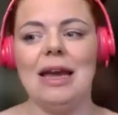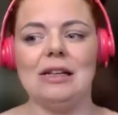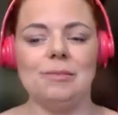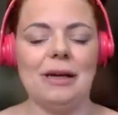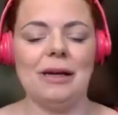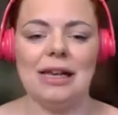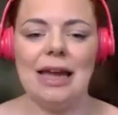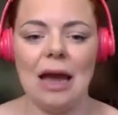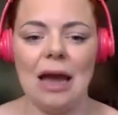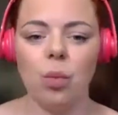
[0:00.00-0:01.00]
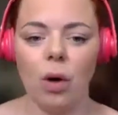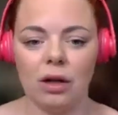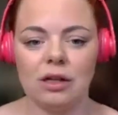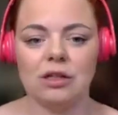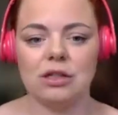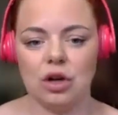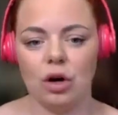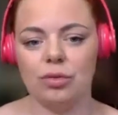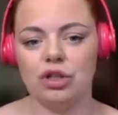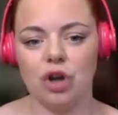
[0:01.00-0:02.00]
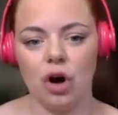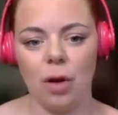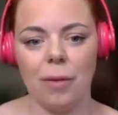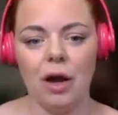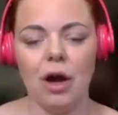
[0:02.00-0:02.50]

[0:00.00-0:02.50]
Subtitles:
is basically a one-stop shop